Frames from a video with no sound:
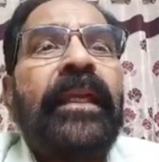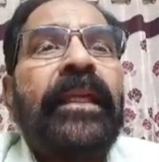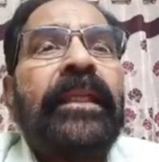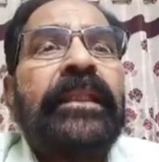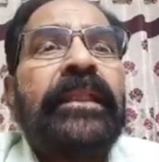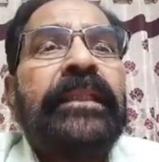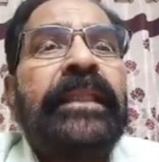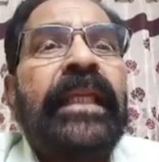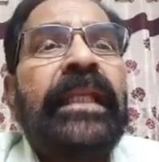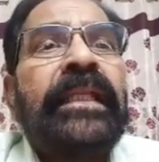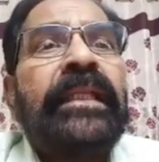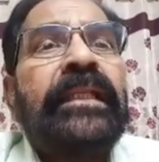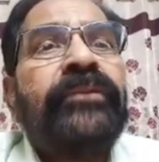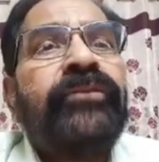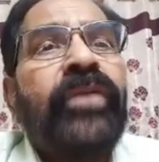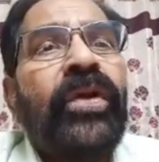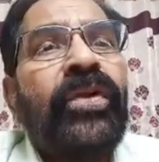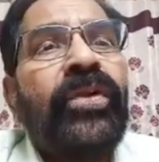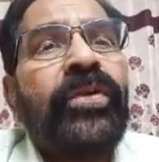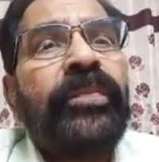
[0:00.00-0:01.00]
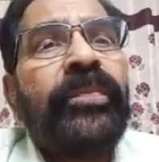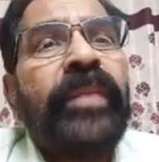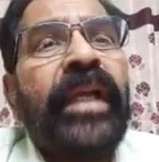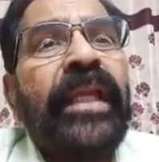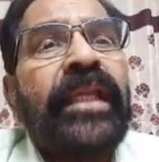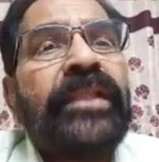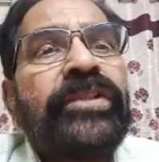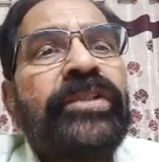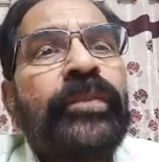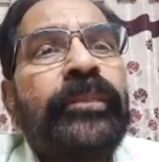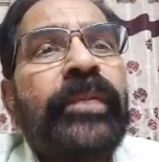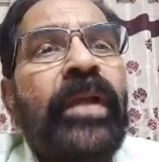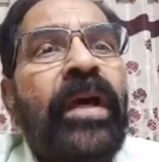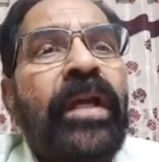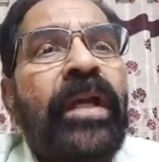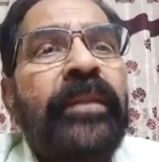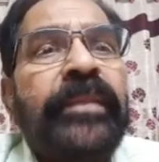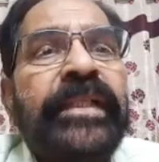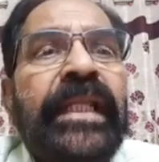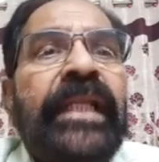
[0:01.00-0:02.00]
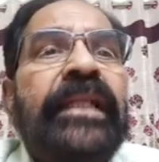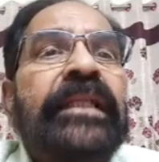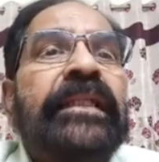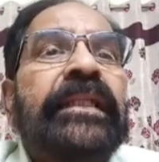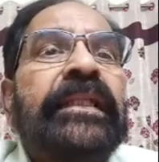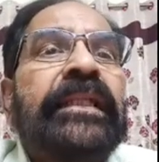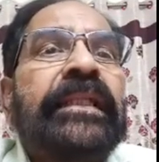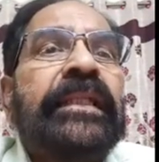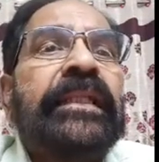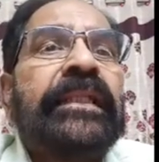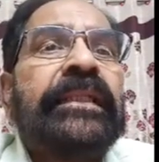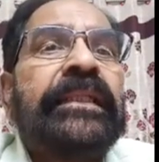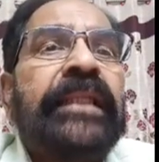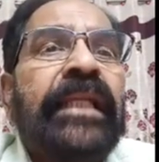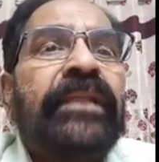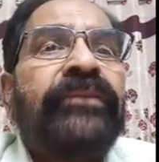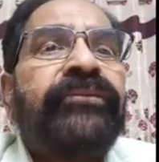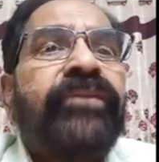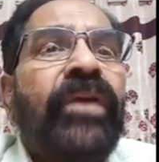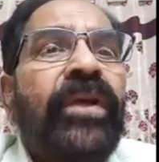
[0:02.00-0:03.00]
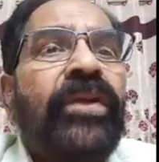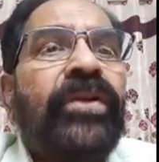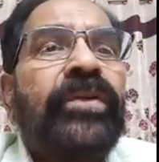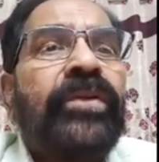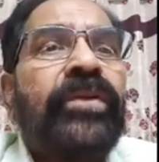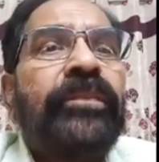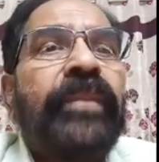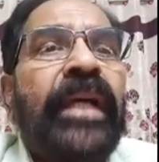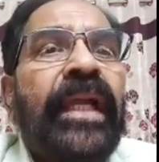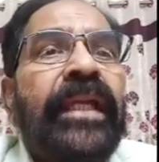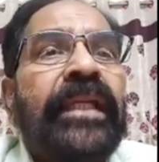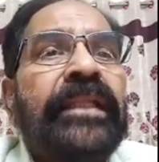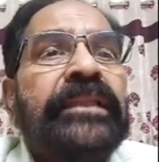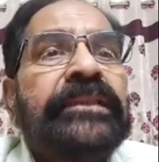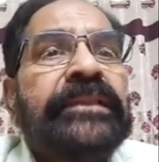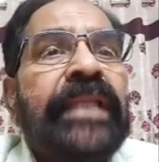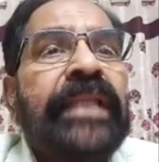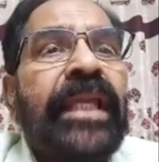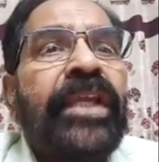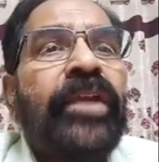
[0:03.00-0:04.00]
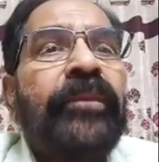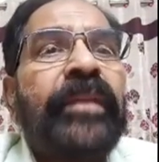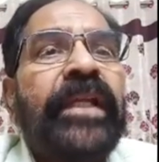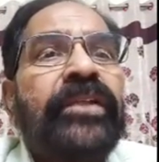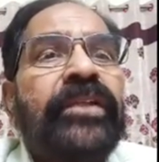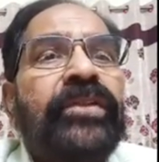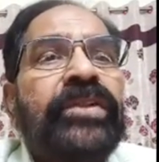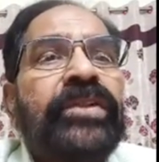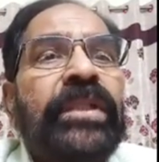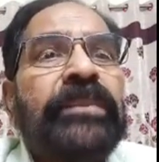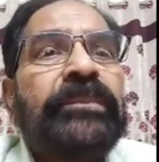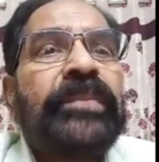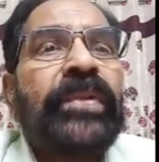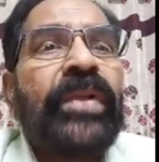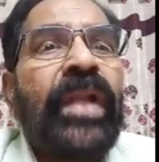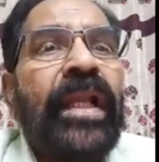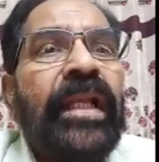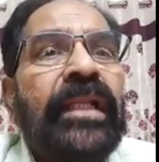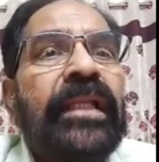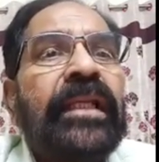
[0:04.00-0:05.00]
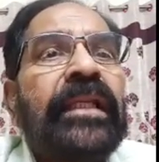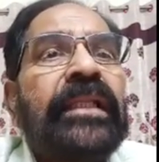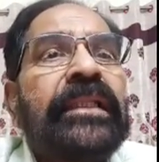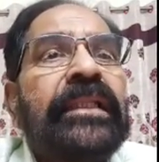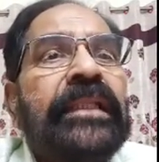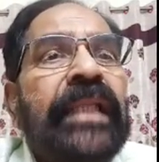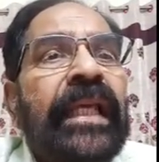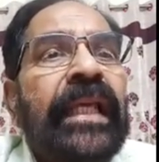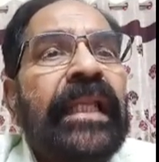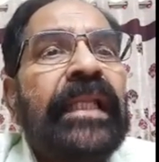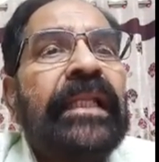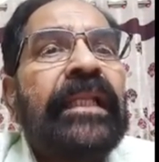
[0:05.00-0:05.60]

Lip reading: then followed by supraorbital, then followed by zygomaticotemporal, then